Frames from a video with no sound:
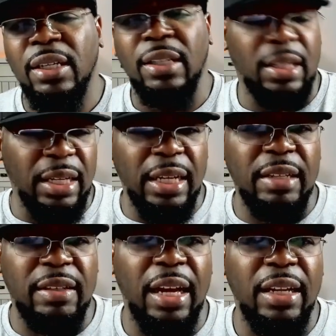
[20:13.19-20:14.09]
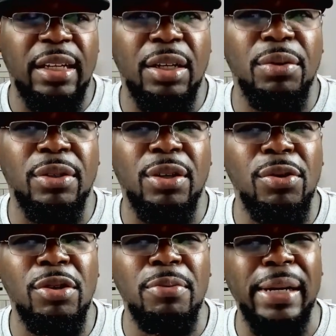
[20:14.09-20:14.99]
Nothing against that, you know, it was
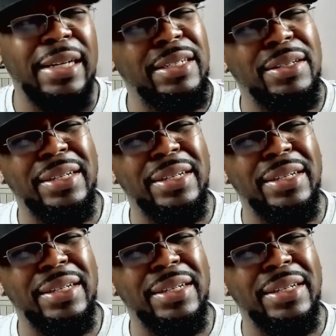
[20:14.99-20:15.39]
cool, but you know,